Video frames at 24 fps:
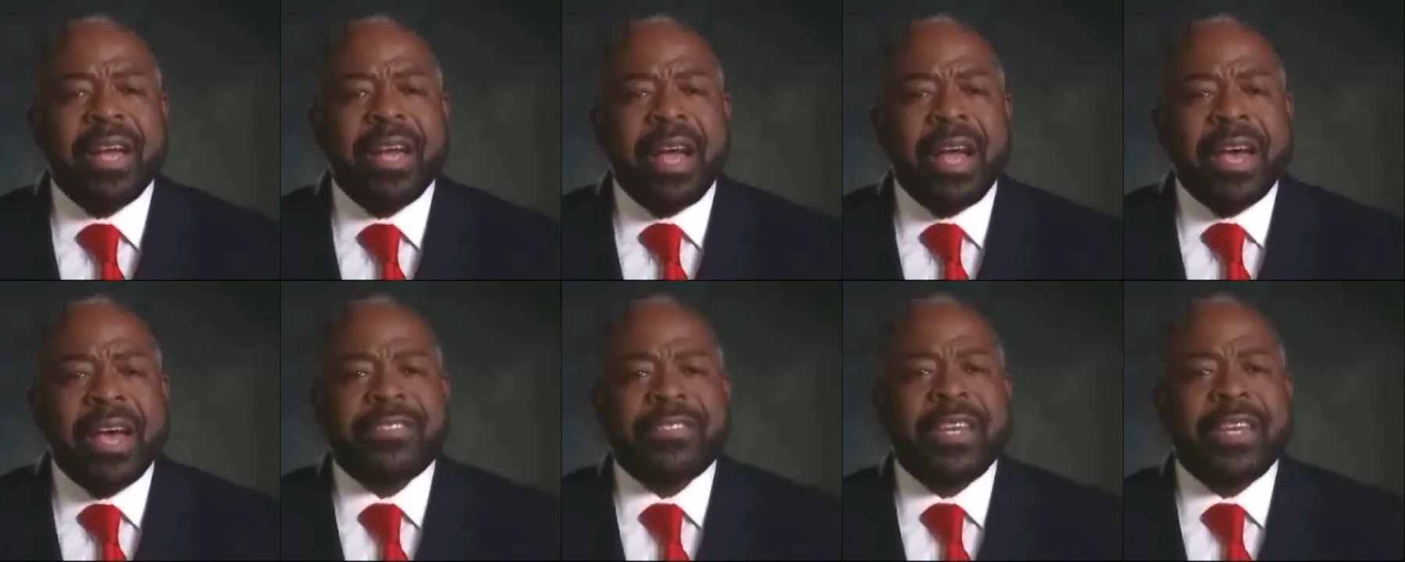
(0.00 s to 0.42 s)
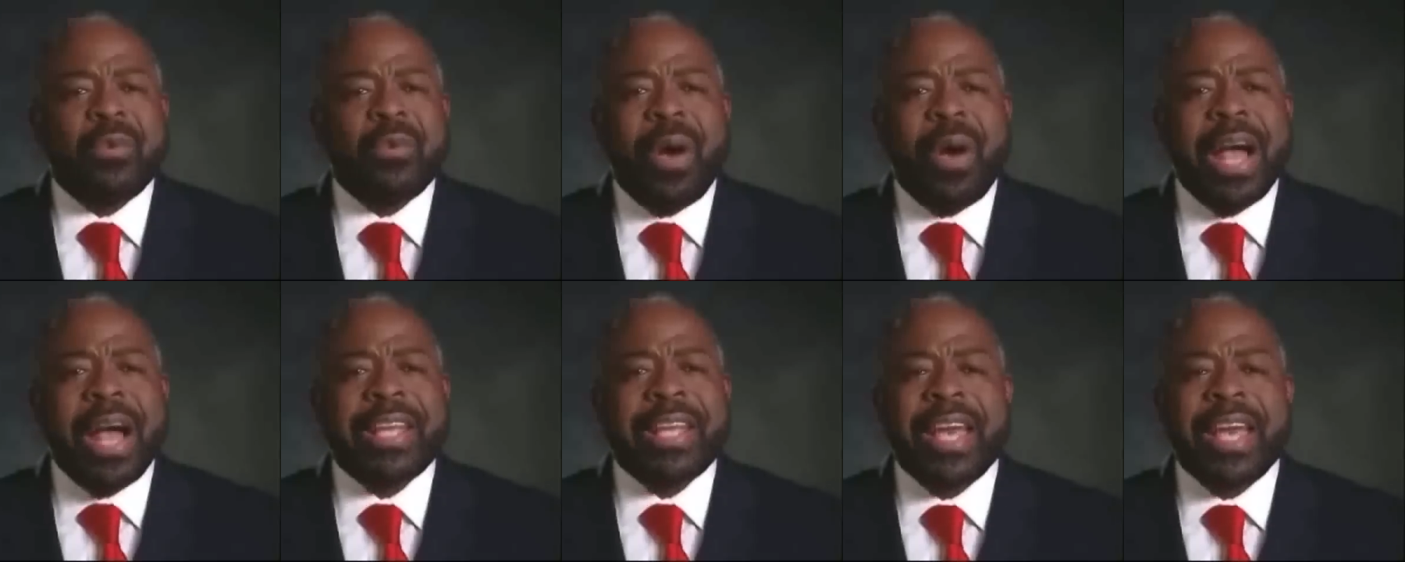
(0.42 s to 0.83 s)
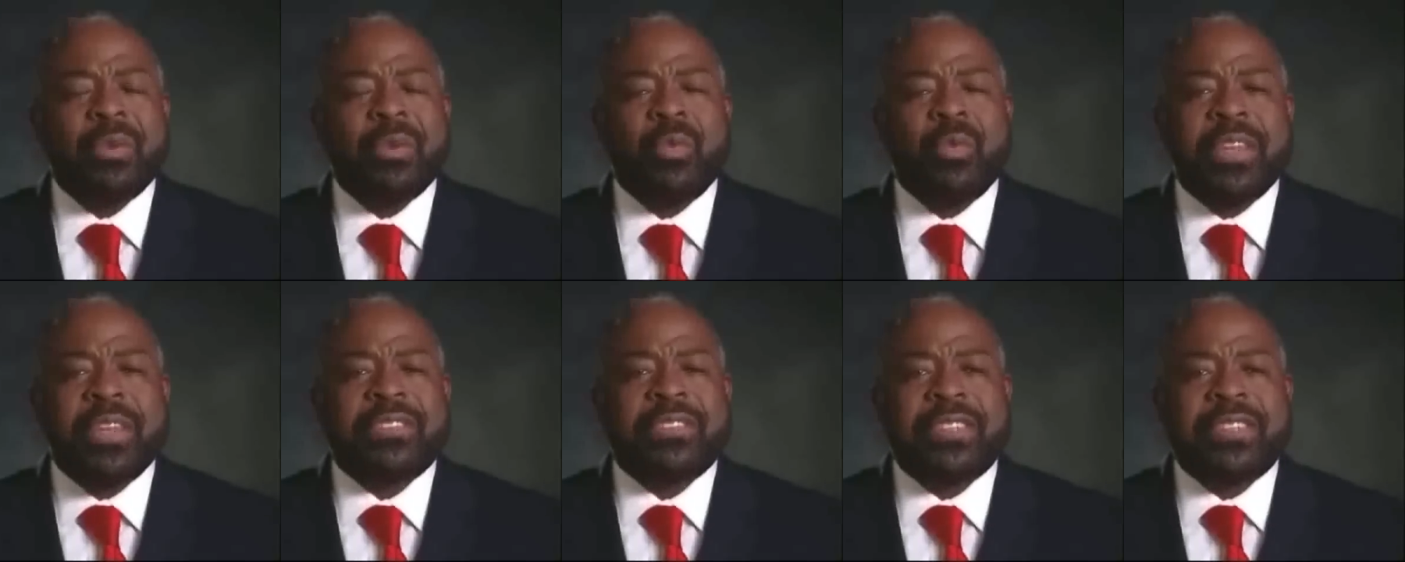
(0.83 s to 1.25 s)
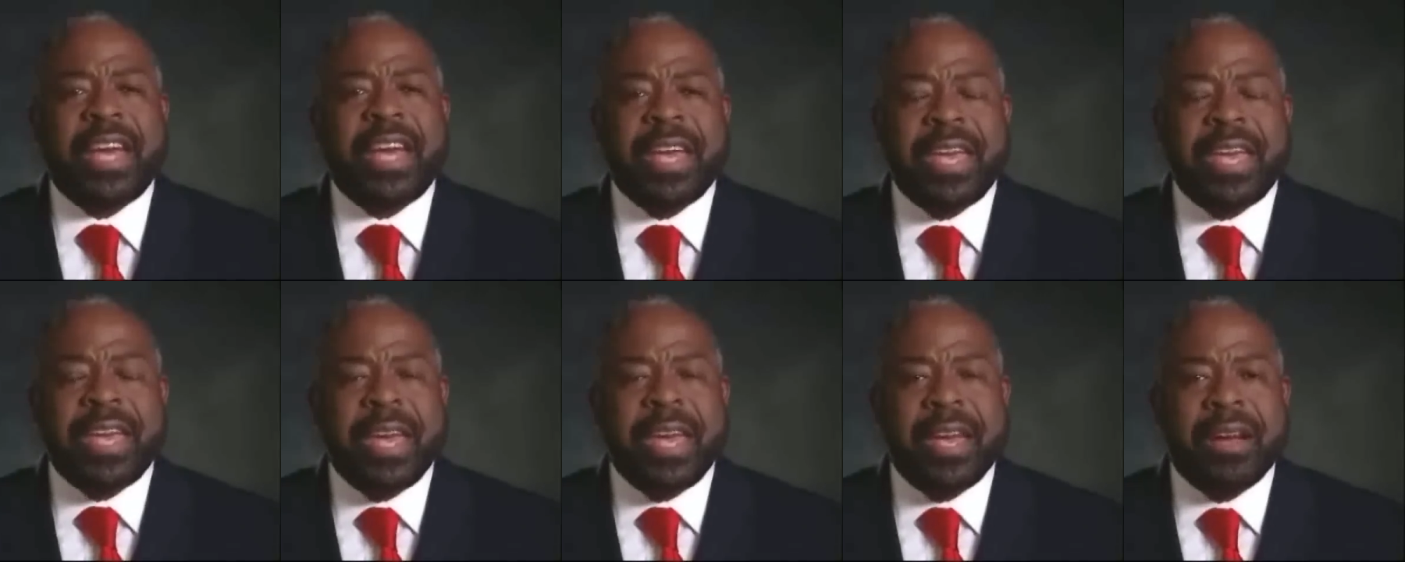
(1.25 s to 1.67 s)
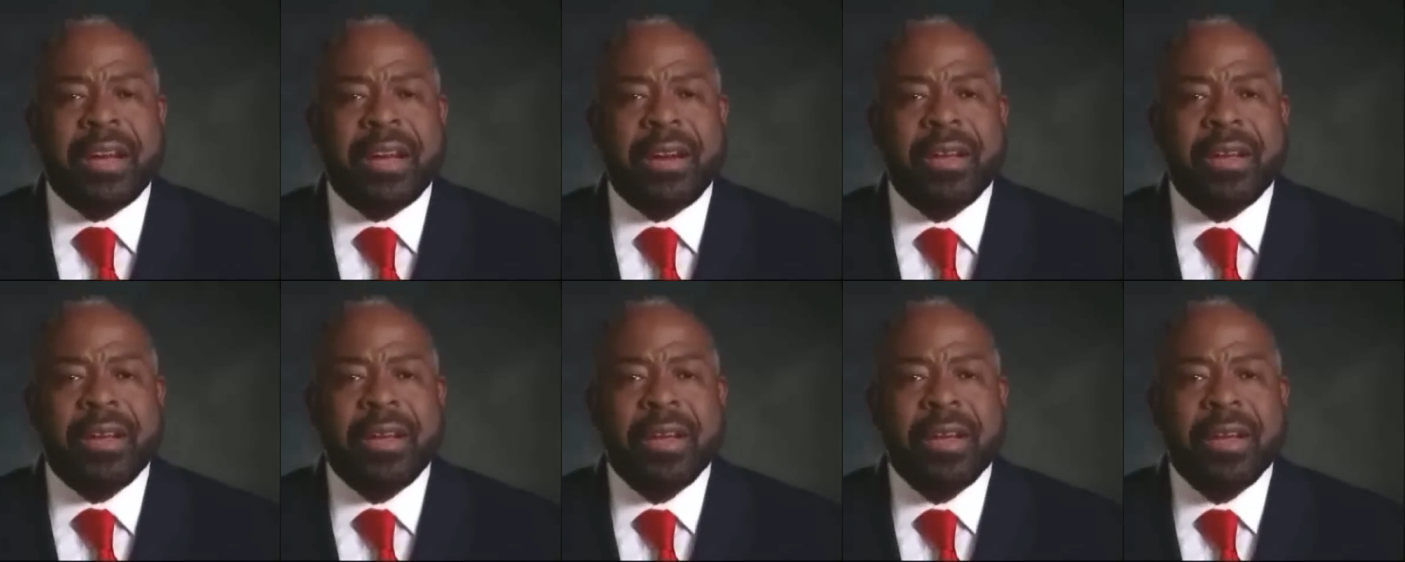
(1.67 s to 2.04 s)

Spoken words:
I was saying, why can't we stay here?